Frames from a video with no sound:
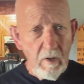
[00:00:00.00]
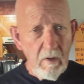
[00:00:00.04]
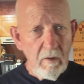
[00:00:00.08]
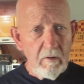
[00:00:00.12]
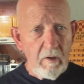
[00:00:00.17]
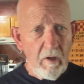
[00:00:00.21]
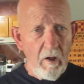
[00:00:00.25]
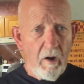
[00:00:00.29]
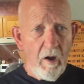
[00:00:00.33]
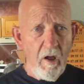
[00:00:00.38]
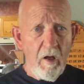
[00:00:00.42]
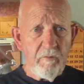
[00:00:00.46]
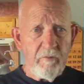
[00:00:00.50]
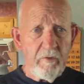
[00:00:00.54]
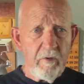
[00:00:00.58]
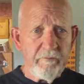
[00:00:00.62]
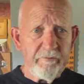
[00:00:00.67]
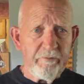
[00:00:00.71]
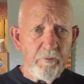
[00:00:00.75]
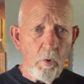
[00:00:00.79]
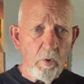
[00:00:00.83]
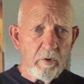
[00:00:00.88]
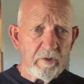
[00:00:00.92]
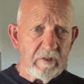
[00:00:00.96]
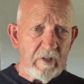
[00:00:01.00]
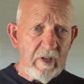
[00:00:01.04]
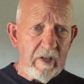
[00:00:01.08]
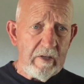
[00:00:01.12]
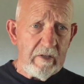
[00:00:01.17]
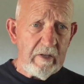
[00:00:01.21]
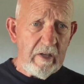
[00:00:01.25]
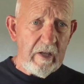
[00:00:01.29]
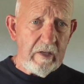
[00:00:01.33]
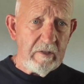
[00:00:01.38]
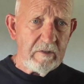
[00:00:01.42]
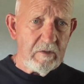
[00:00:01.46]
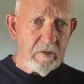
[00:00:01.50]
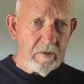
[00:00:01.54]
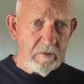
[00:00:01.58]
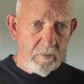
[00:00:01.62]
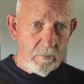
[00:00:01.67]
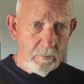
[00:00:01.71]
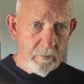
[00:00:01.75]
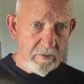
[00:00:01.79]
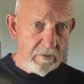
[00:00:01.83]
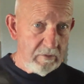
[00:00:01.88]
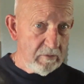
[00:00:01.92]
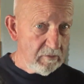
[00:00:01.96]
cut off at 14 inches,
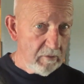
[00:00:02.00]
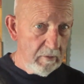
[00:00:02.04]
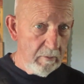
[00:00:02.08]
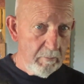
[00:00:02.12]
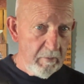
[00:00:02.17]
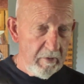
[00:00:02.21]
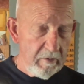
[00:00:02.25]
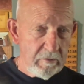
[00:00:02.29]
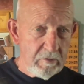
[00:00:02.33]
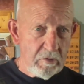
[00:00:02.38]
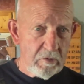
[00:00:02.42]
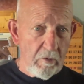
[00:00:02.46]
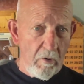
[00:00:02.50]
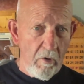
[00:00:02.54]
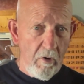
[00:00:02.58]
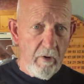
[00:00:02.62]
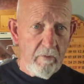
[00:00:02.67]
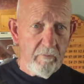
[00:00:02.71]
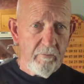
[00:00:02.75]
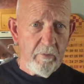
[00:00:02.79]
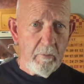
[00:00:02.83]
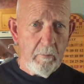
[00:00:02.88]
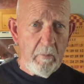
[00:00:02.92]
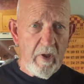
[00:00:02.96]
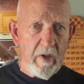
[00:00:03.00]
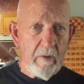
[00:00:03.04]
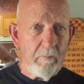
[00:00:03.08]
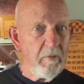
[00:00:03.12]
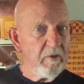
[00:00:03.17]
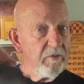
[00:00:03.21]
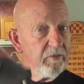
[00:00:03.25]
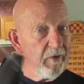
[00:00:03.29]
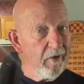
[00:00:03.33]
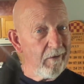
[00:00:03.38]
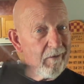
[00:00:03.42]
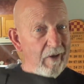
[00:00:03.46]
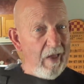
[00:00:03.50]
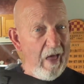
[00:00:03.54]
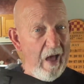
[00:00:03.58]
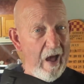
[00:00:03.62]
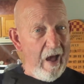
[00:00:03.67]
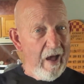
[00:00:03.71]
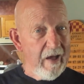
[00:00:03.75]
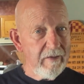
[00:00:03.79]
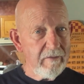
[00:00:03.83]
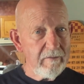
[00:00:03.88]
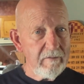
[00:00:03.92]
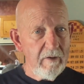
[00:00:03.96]
which is a little bit short for me, but they're
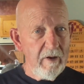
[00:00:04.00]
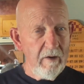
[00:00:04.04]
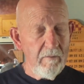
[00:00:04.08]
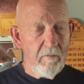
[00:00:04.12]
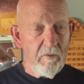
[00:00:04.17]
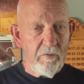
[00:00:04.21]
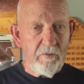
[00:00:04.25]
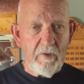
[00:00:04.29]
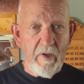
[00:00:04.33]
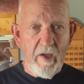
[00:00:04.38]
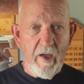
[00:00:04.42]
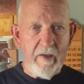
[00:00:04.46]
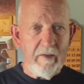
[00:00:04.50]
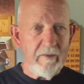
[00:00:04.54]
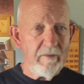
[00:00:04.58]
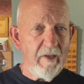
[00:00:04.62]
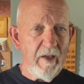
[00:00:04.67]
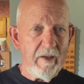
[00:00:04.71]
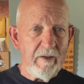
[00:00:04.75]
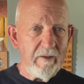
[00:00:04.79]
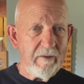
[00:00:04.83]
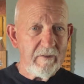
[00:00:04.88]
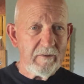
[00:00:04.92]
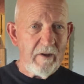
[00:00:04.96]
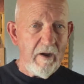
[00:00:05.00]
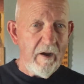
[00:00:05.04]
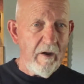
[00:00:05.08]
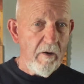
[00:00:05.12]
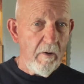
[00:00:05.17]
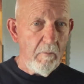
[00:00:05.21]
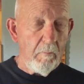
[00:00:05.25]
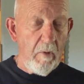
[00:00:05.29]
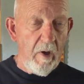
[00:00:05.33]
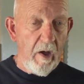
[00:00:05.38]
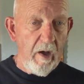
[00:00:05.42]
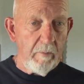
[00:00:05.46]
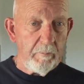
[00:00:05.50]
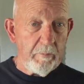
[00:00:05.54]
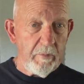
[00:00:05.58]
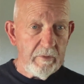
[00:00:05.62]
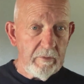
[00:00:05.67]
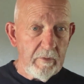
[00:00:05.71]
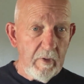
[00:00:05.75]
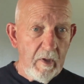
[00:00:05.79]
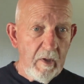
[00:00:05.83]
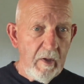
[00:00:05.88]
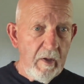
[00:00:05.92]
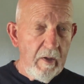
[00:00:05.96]
light and everything, and they can tear them up, and
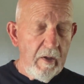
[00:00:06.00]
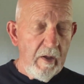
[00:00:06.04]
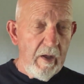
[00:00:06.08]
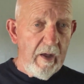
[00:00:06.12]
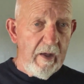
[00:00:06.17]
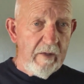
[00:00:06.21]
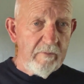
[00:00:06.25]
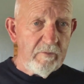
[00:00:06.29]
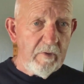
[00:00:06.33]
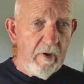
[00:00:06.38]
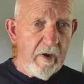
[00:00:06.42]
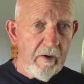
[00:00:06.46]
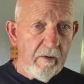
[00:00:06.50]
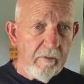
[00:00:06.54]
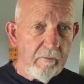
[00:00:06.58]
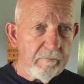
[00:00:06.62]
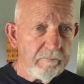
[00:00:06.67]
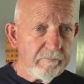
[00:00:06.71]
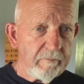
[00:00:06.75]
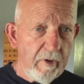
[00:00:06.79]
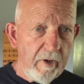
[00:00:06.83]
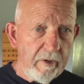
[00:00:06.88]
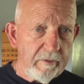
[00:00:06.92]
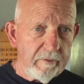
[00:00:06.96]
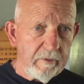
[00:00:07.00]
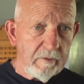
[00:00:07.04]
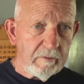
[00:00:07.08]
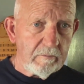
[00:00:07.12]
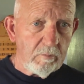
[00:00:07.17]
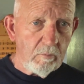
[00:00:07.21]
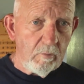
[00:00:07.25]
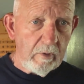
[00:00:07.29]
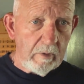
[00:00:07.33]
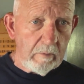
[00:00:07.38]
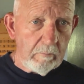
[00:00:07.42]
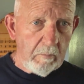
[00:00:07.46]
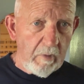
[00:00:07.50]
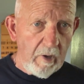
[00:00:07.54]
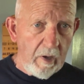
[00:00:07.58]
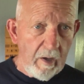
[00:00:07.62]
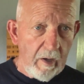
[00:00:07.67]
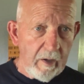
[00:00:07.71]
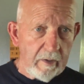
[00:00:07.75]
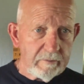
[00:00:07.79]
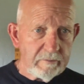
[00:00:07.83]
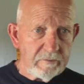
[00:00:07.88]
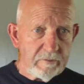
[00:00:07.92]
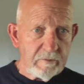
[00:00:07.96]
they're under 20
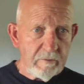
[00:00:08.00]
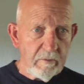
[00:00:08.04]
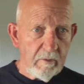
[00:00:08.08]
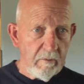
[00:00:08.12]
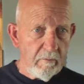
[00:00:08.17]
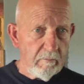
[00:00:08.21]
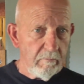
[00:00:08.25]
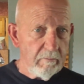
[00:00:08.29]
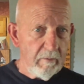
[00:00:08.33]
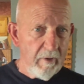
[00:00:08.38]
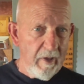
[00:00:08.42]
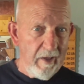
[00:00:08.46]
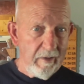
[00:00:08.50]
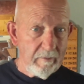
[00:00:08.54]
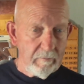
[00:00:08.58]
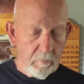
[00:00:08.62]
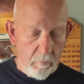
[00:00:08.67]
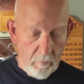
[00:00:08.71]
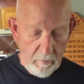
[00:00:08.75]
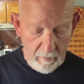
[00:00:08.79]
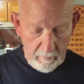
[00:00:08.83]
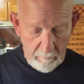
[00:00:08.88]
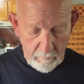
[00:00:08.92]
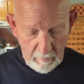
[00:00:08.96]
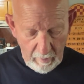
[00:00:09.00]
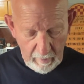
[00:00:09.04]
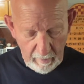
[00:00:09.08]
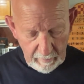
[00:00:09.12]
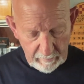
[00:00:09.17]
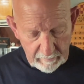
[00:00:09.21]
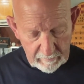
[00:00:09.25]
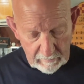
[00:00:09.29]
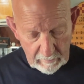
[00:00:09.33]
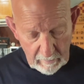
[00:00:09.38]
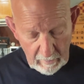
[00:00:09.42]
bucks or at 20 bucks.